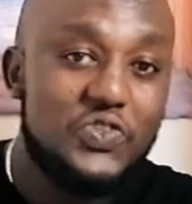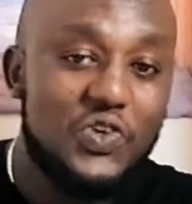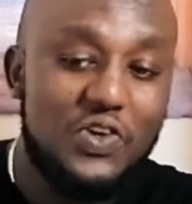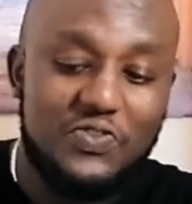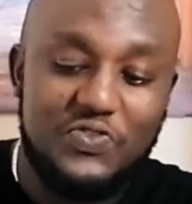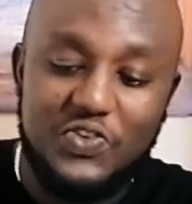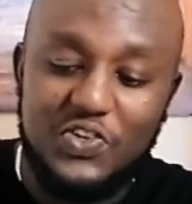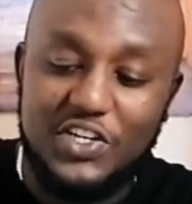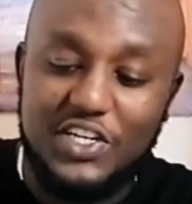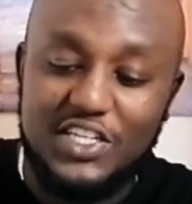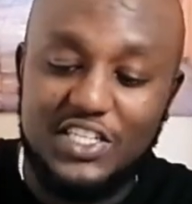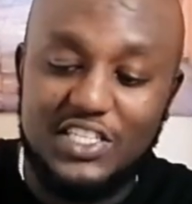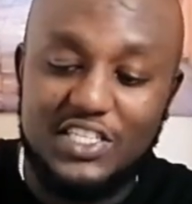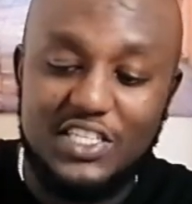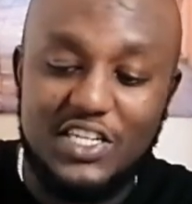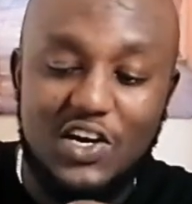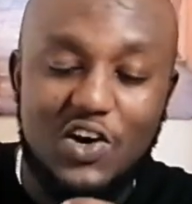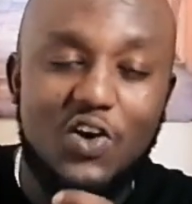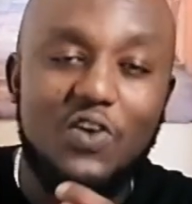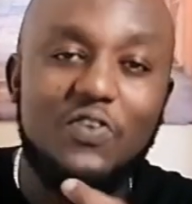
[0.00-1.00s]
to
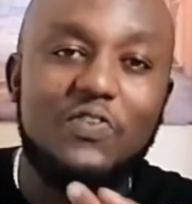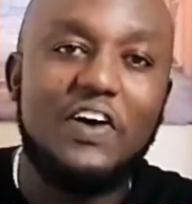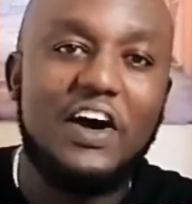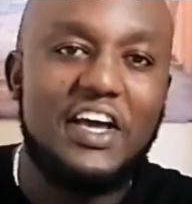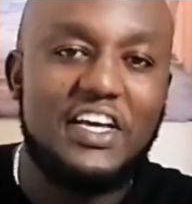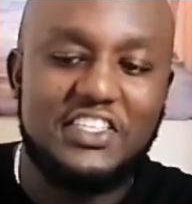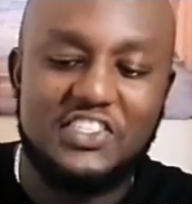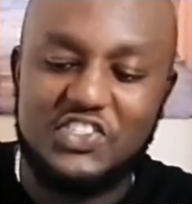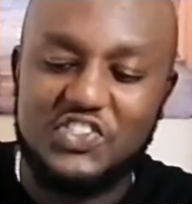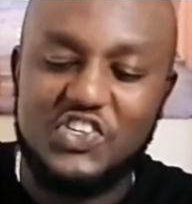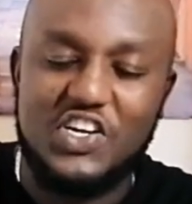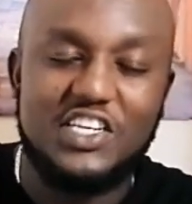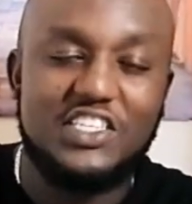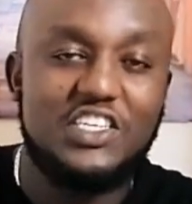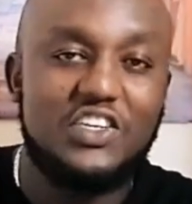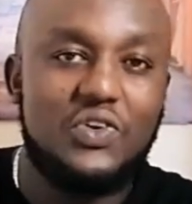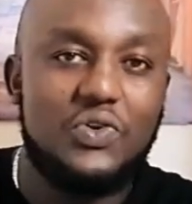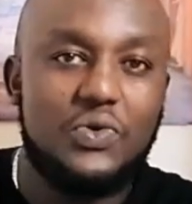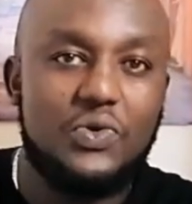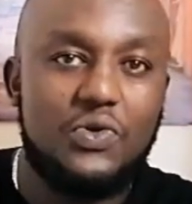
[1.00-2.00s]
avoid over
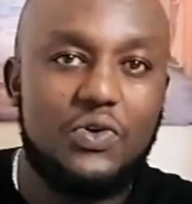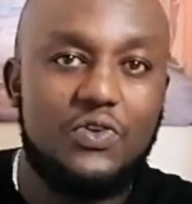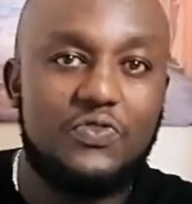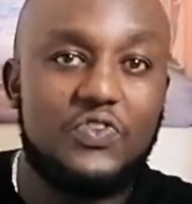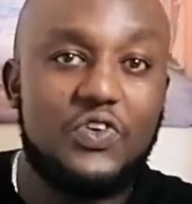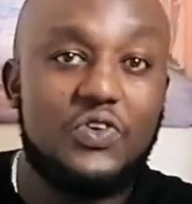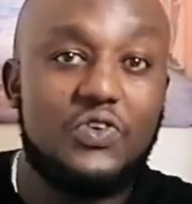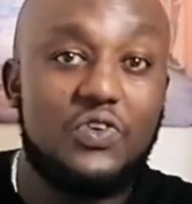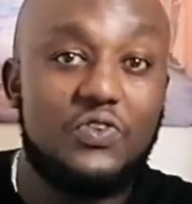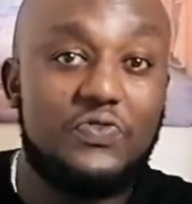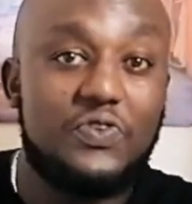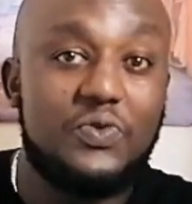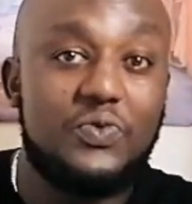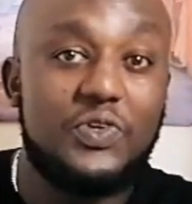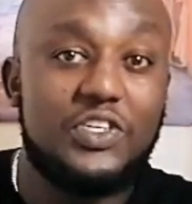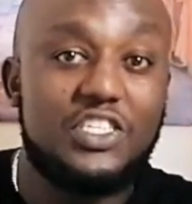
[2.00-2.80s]
extracting of your coffee,